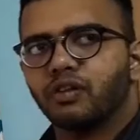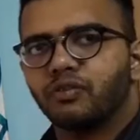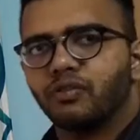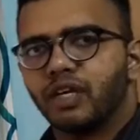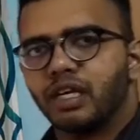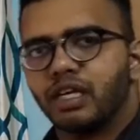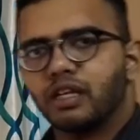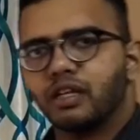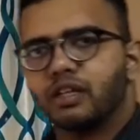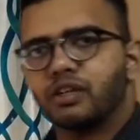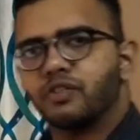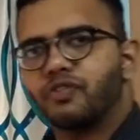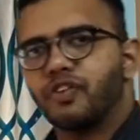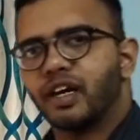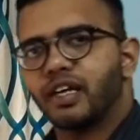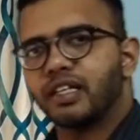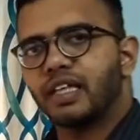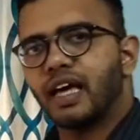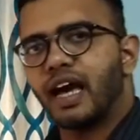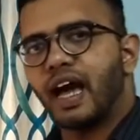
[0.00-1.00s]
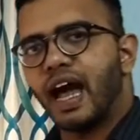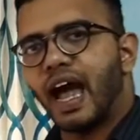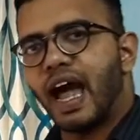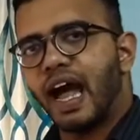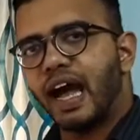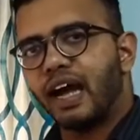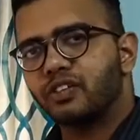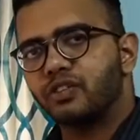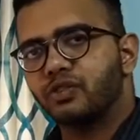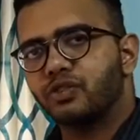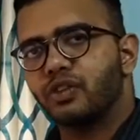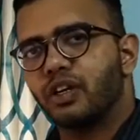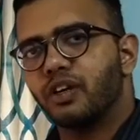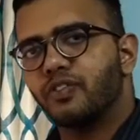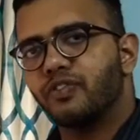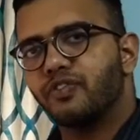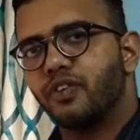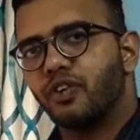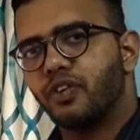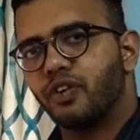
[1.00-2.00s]
we need to find the actual
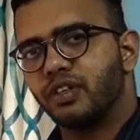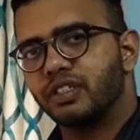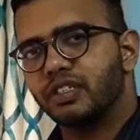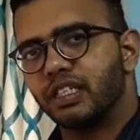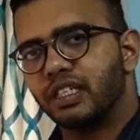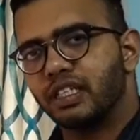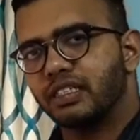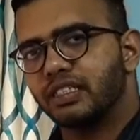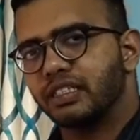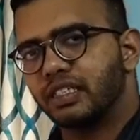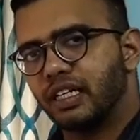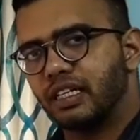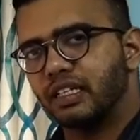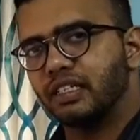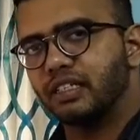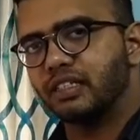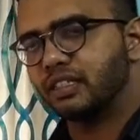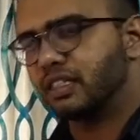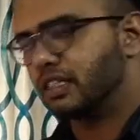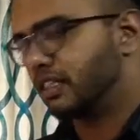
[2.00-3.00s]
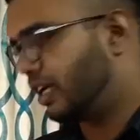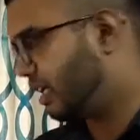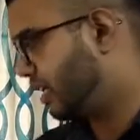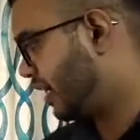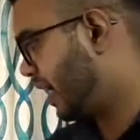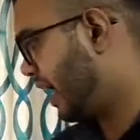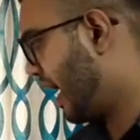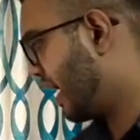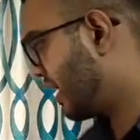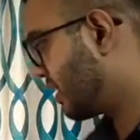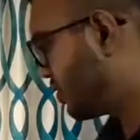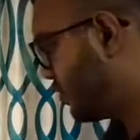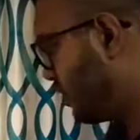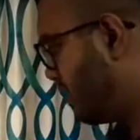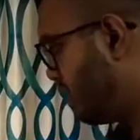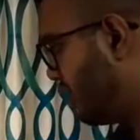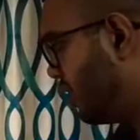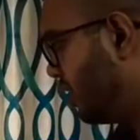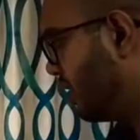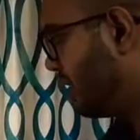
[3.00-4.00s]
force inside this, that
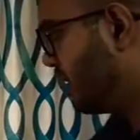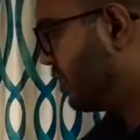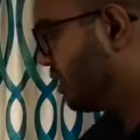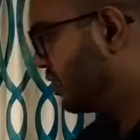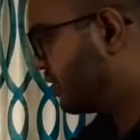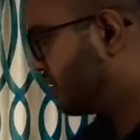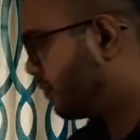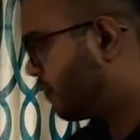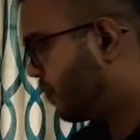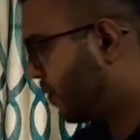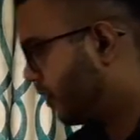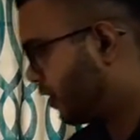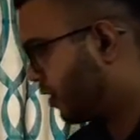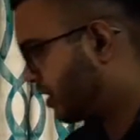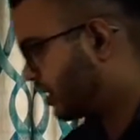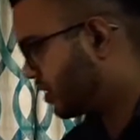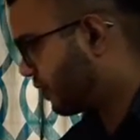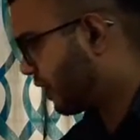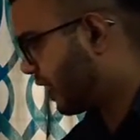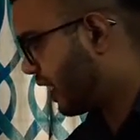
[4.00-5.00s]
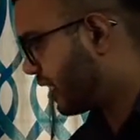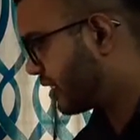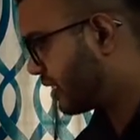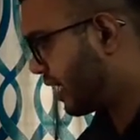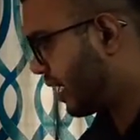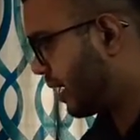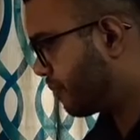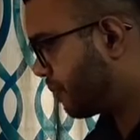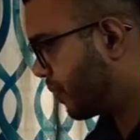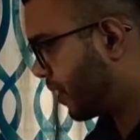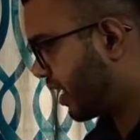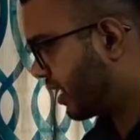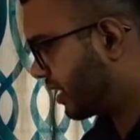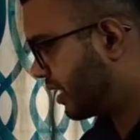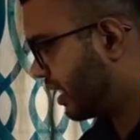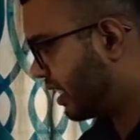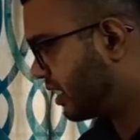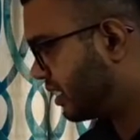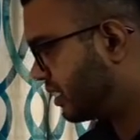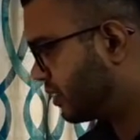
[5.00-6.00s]
actual force what is applied,
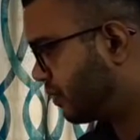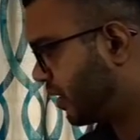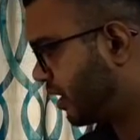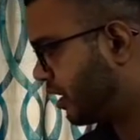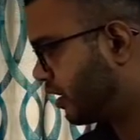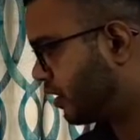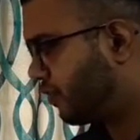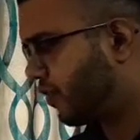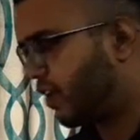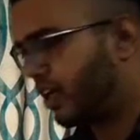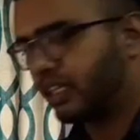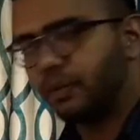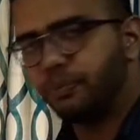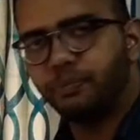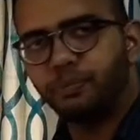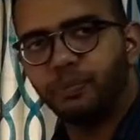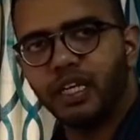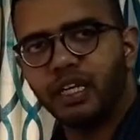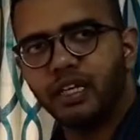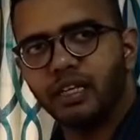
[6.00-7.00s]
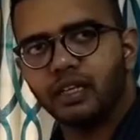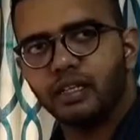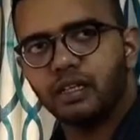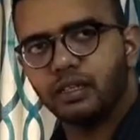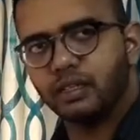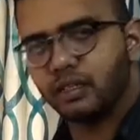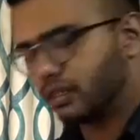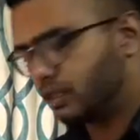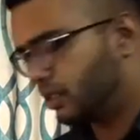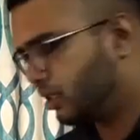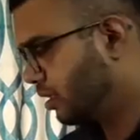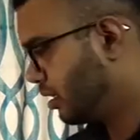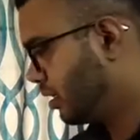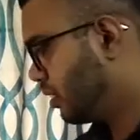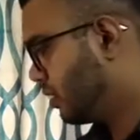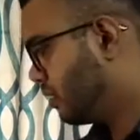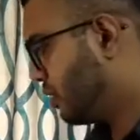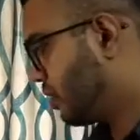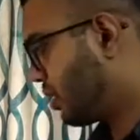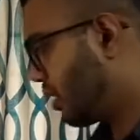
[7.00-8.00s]
that is we need to find the P.
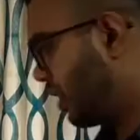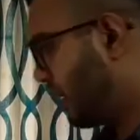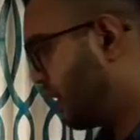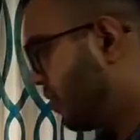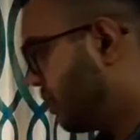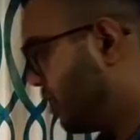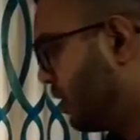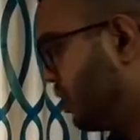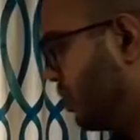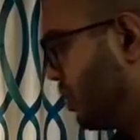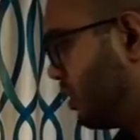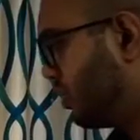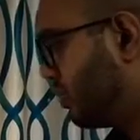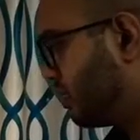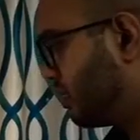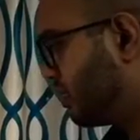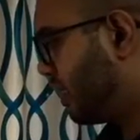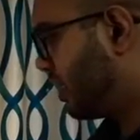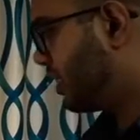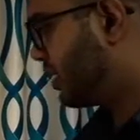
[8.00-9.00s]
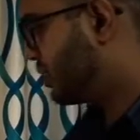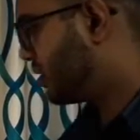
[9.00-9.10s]
Okay, since